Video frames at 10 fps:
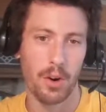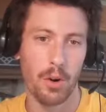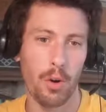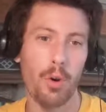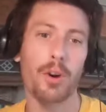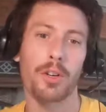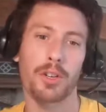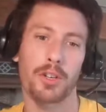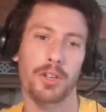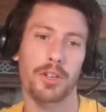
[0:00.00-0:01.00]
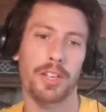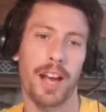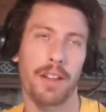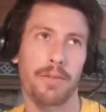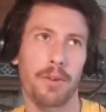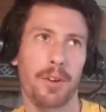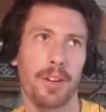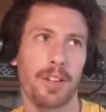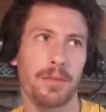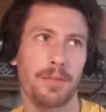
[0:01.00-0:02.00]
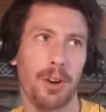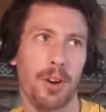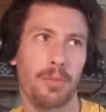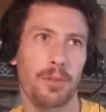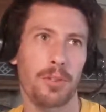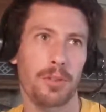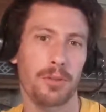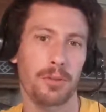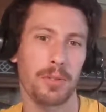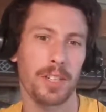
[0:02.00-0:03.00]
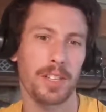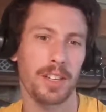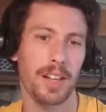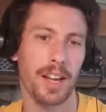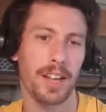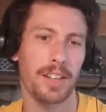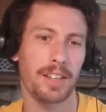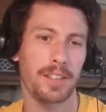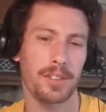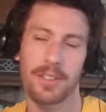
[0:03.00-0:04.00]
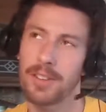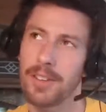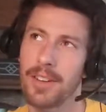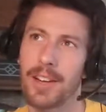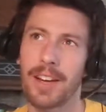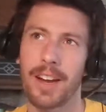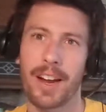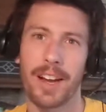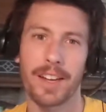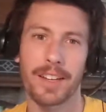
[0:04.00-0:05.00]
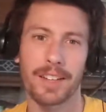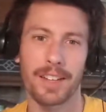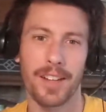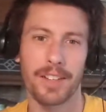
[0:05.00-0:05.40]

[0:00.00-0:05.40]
Orange, California, home to Disneyland and lots